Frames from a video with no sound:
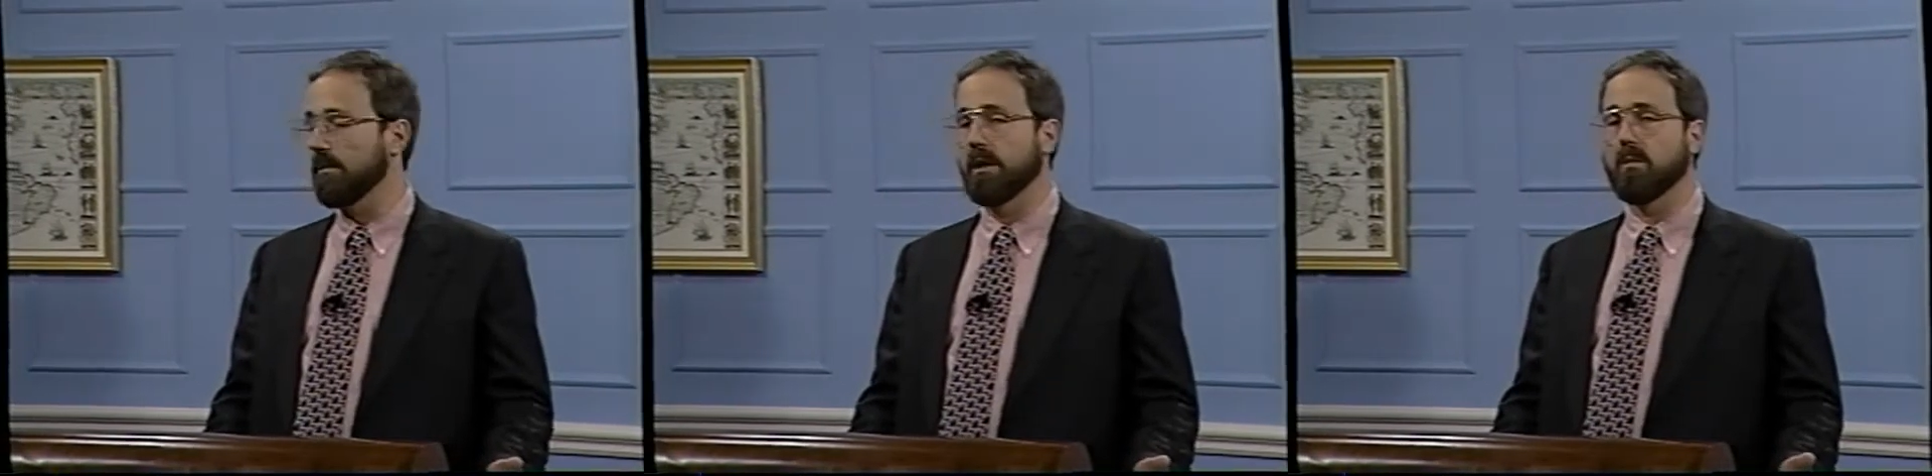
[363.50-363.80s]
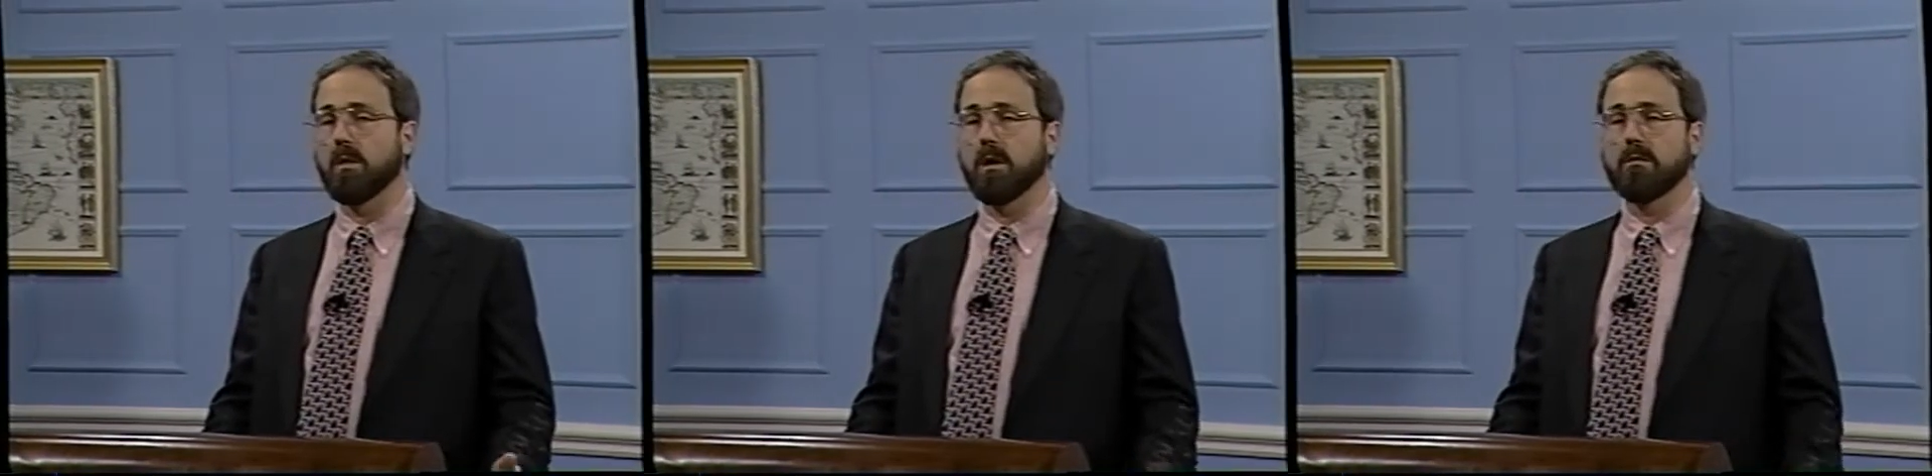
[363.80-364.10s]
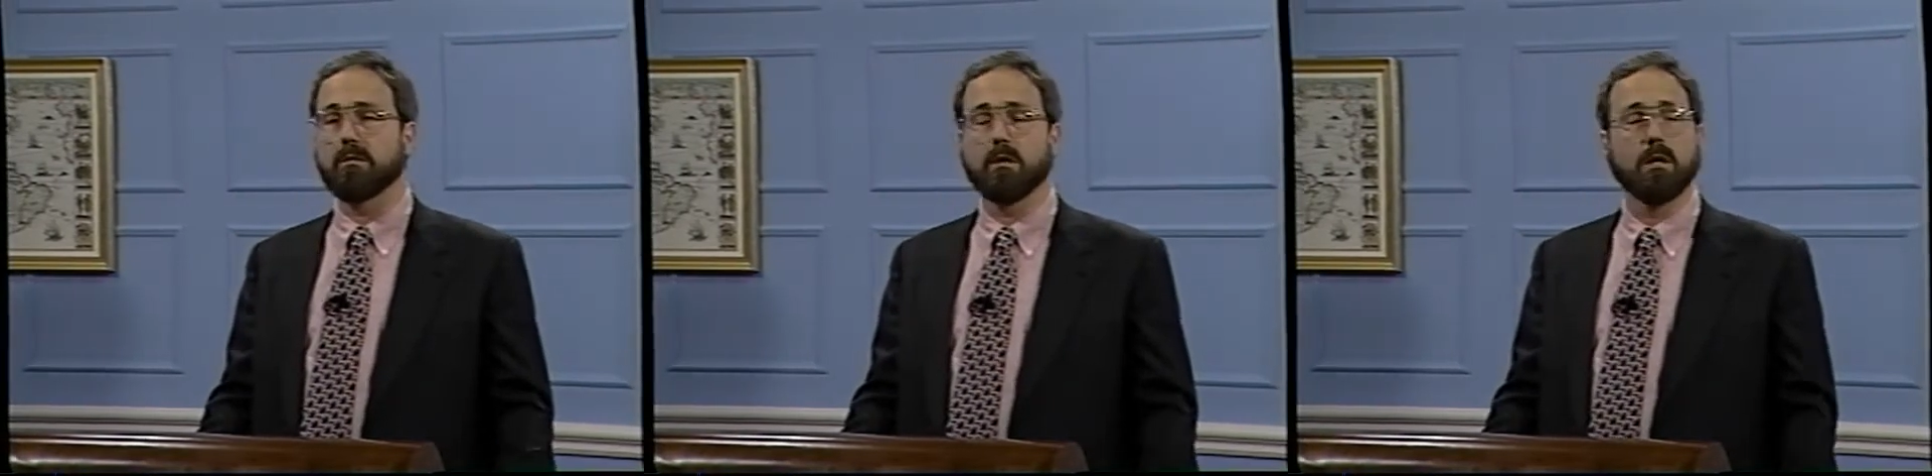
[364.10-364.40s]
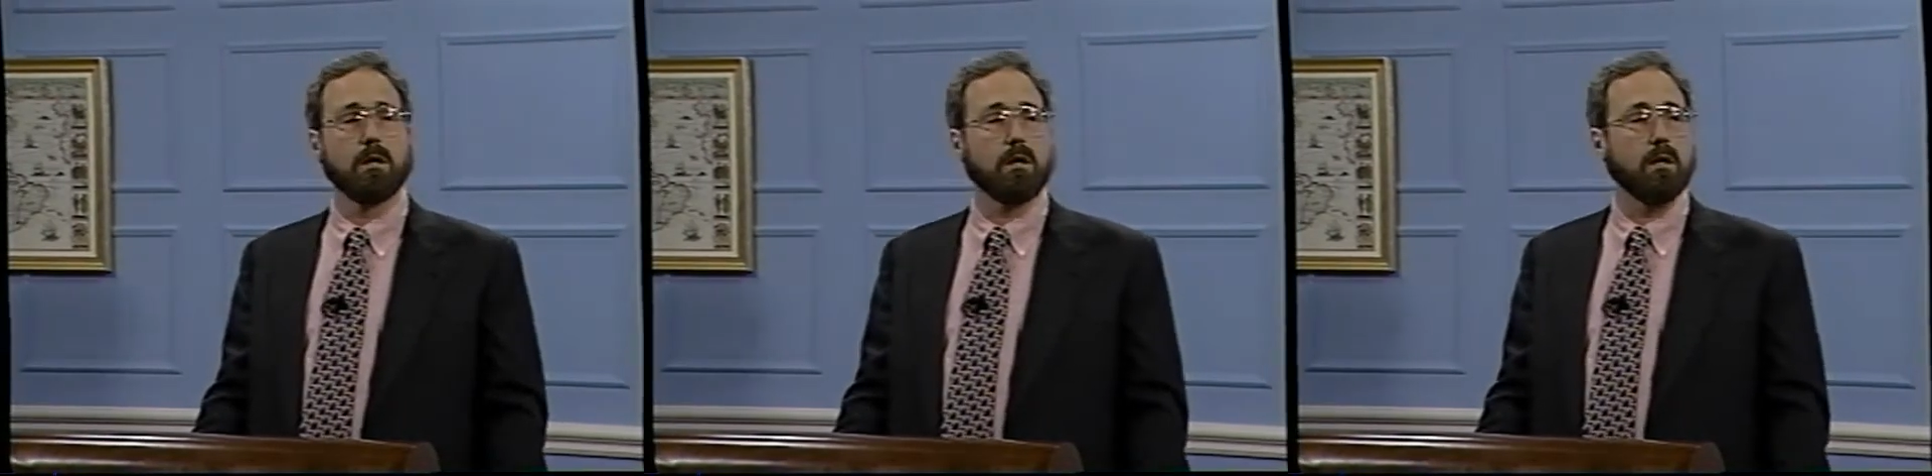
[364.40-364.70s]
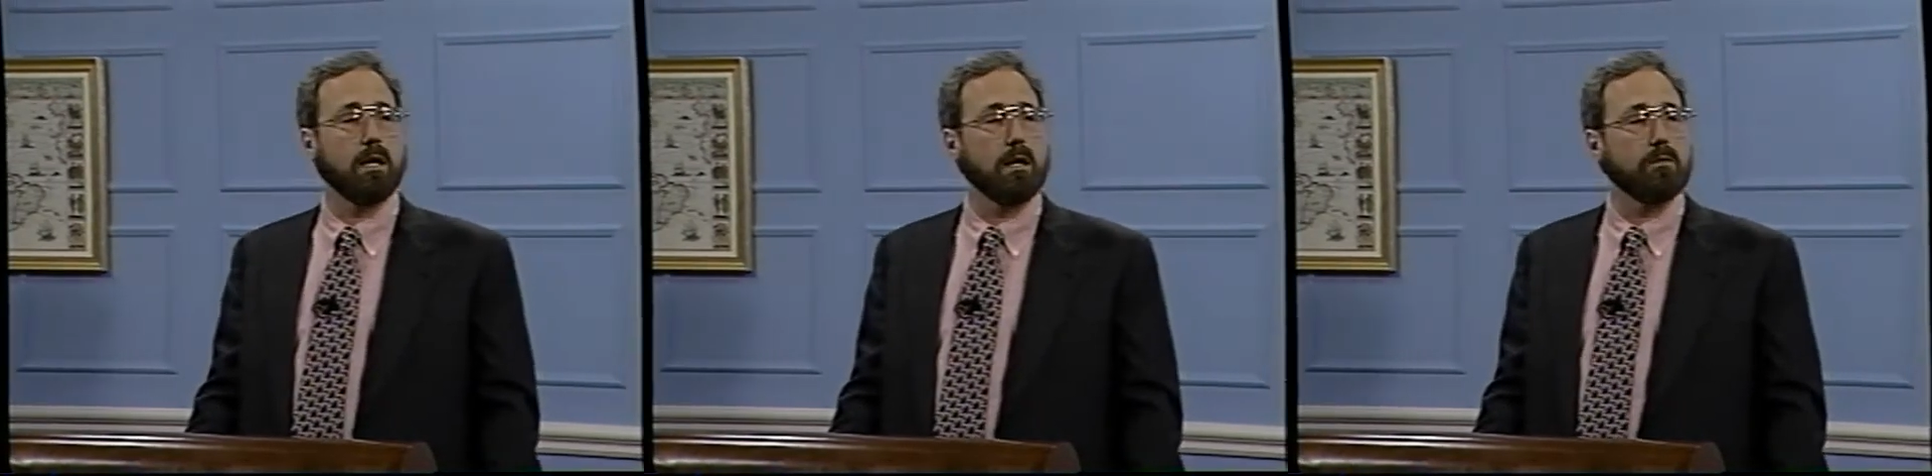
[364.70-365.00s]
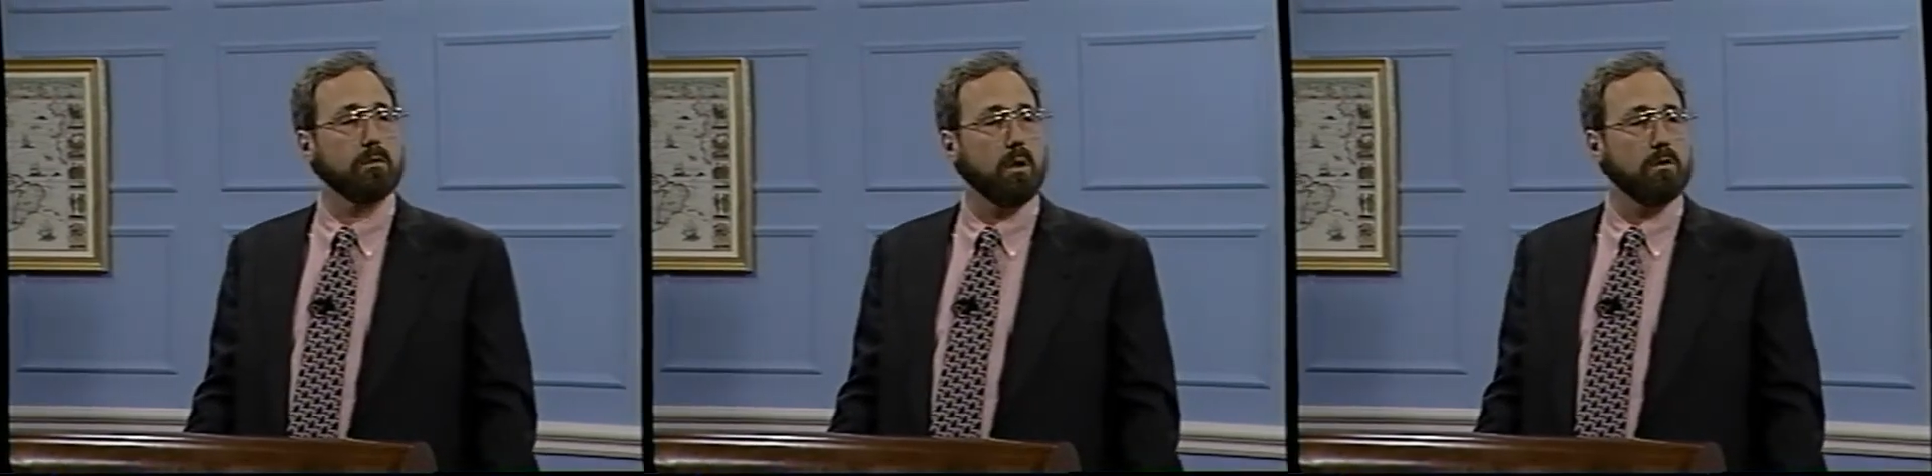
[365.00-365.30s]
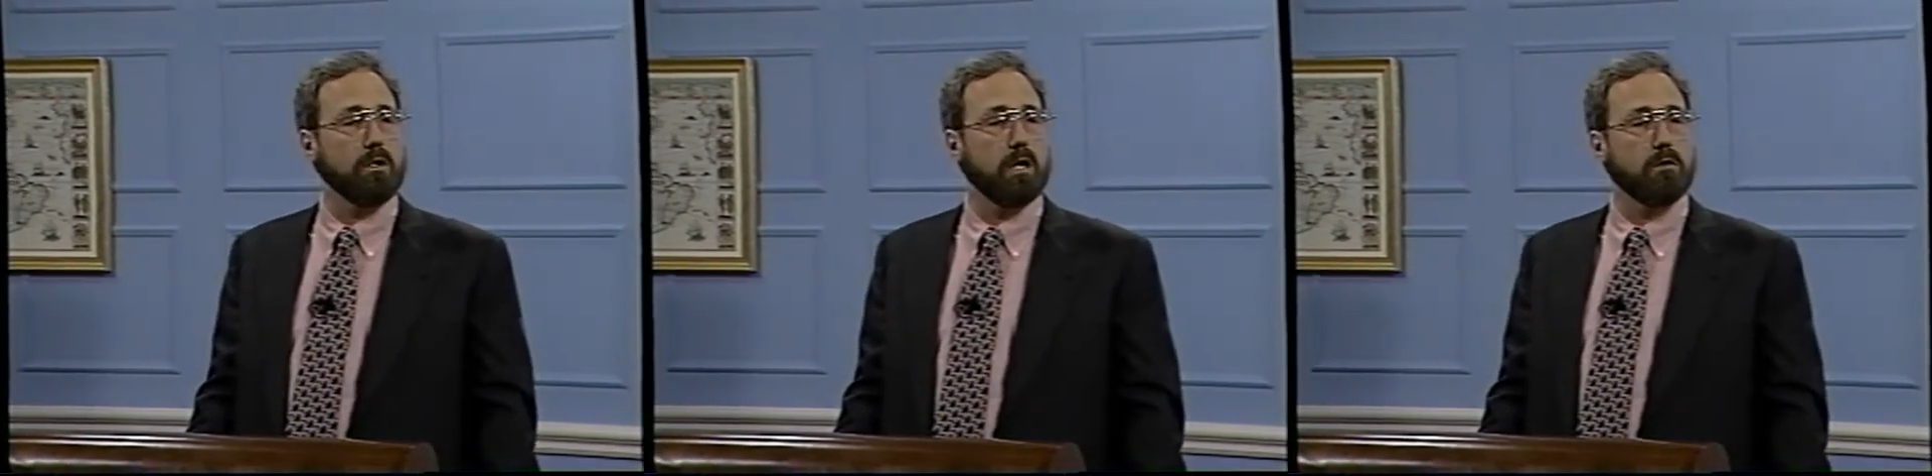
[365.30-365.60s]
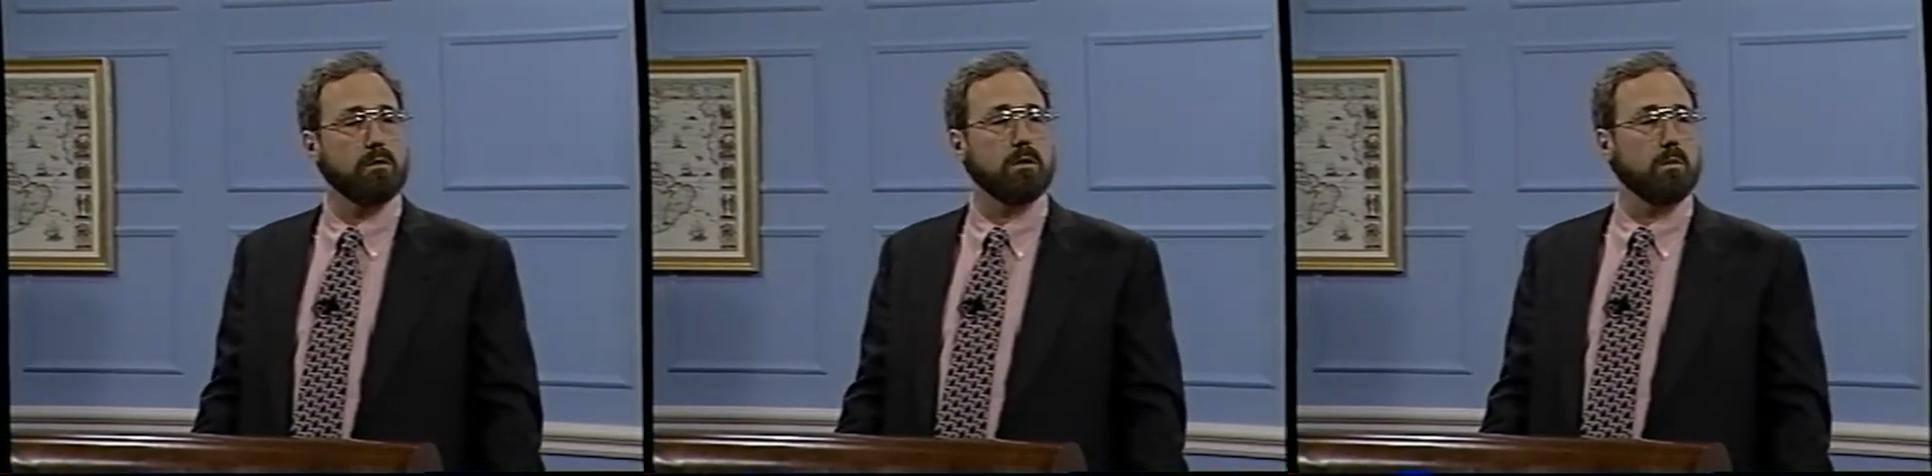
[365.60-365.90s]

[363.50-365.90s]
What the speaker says: There was an association,